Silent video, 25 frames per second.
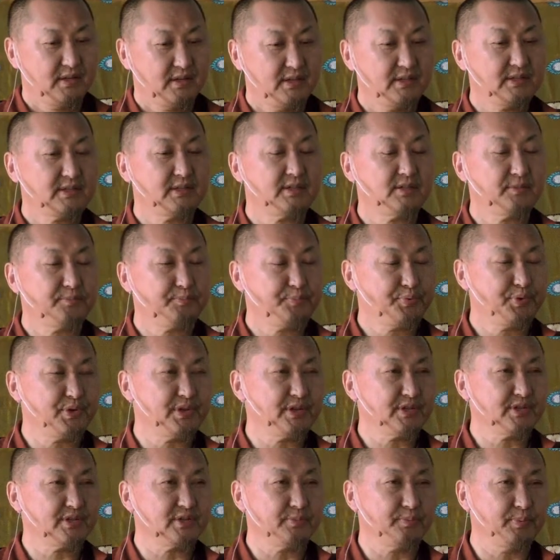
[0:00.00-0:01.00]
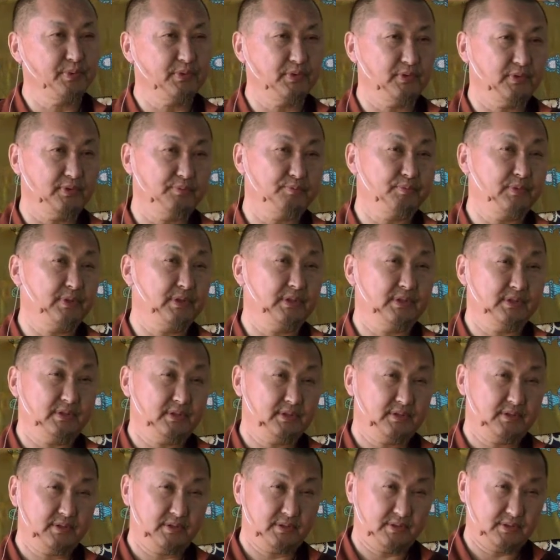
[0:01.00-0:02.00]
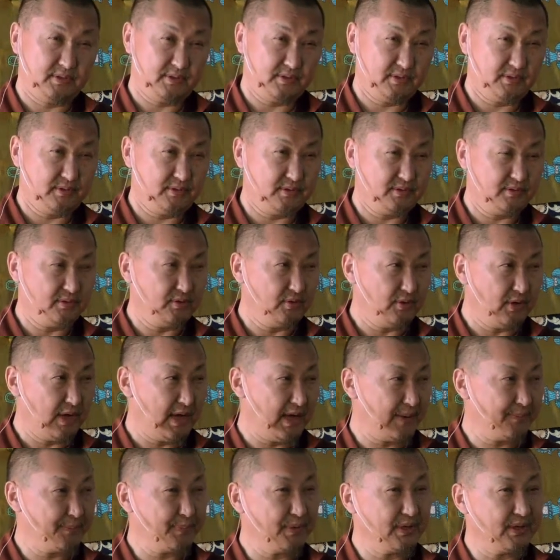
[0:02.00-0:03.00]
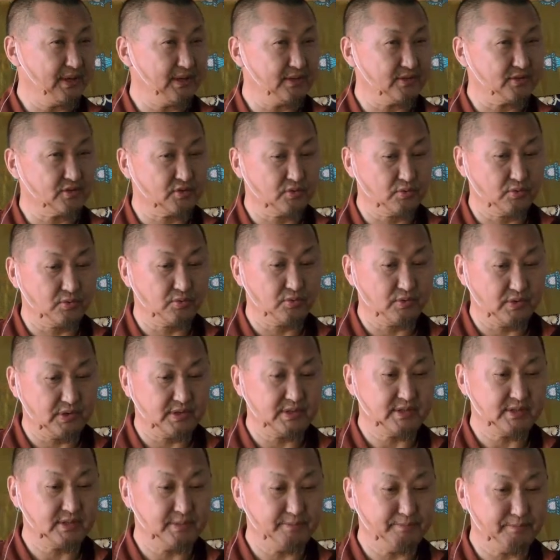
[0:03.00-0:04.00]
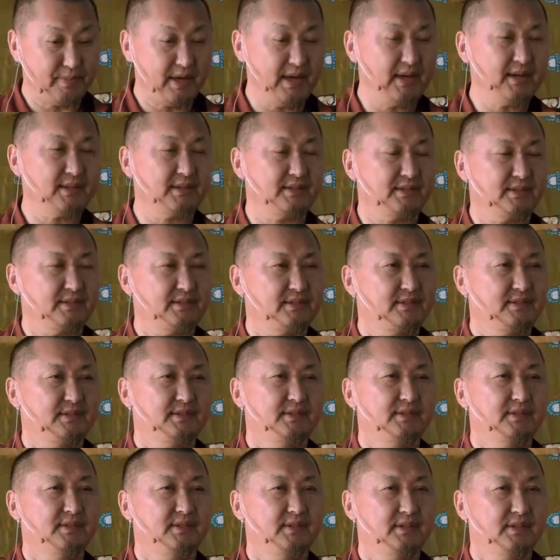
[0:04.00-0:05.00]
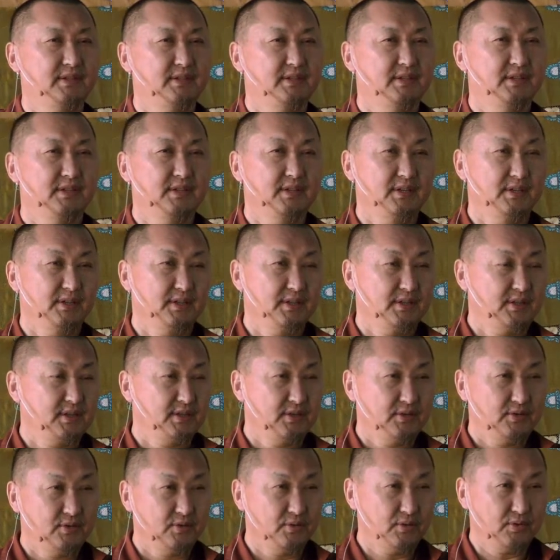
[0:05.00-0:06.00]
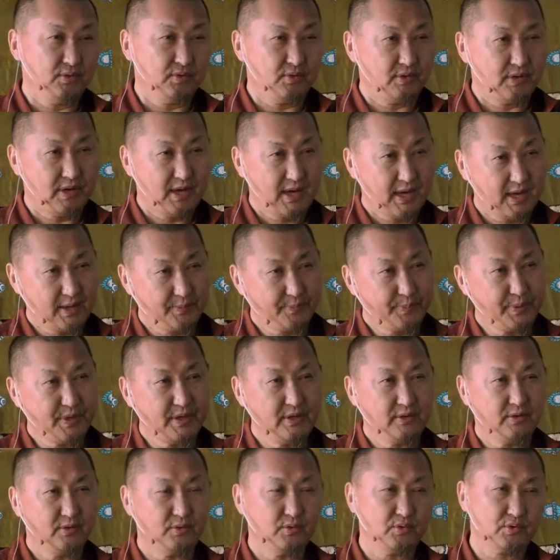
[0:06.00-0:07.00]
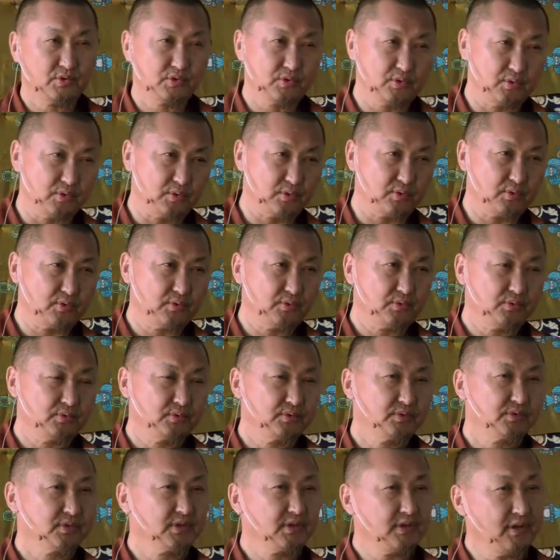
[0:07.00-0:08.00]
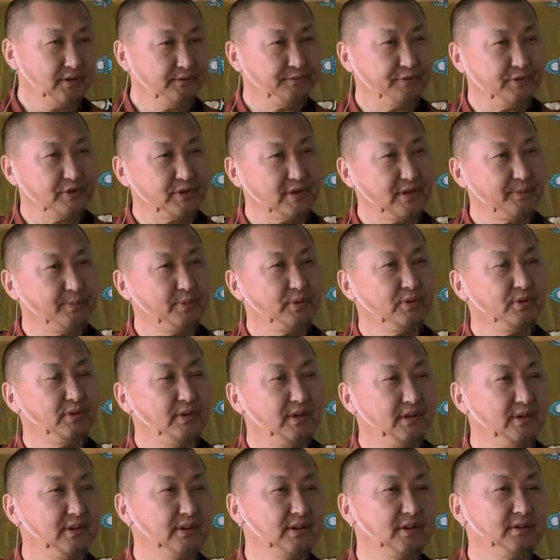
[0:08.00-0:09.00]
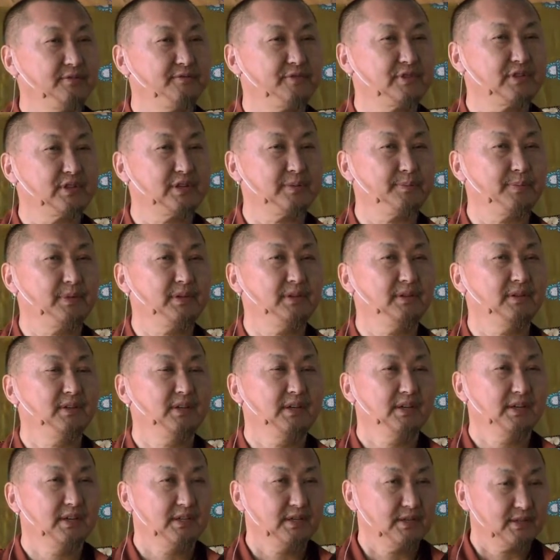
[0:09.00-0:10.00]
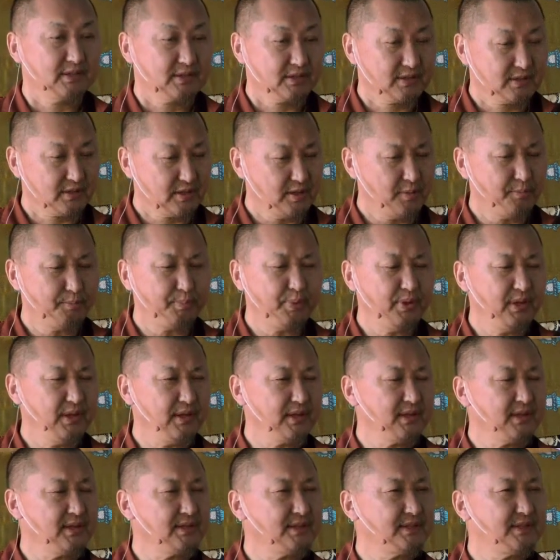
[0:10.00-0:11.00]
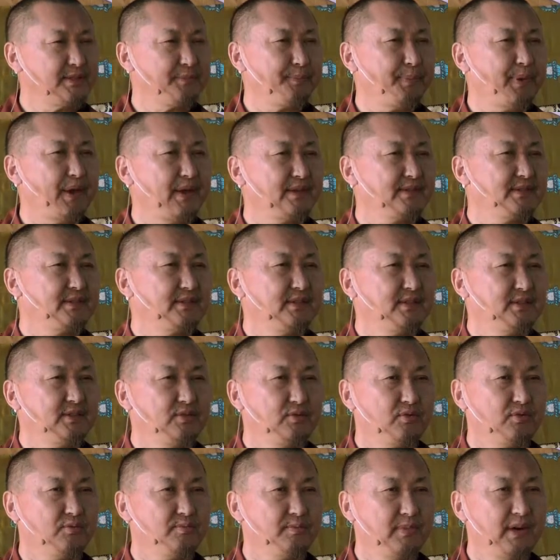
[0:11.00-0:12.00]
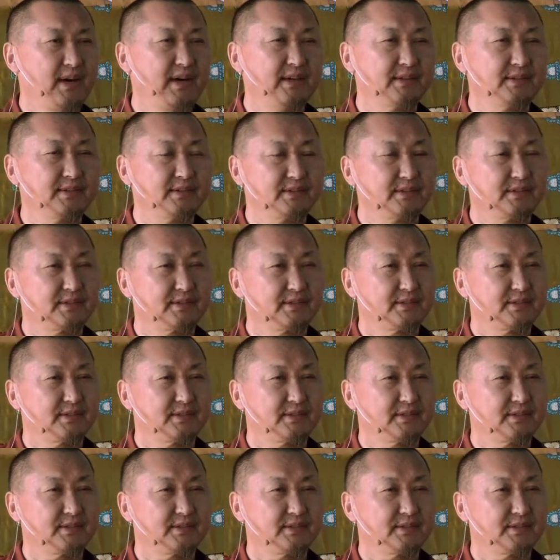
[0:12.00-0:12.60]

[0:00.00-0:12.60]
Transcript: It's the principle of the happy and sorrow, it's the mind. Or happy or sorrow, comfortable, uncomfortable, completely depends on your mind.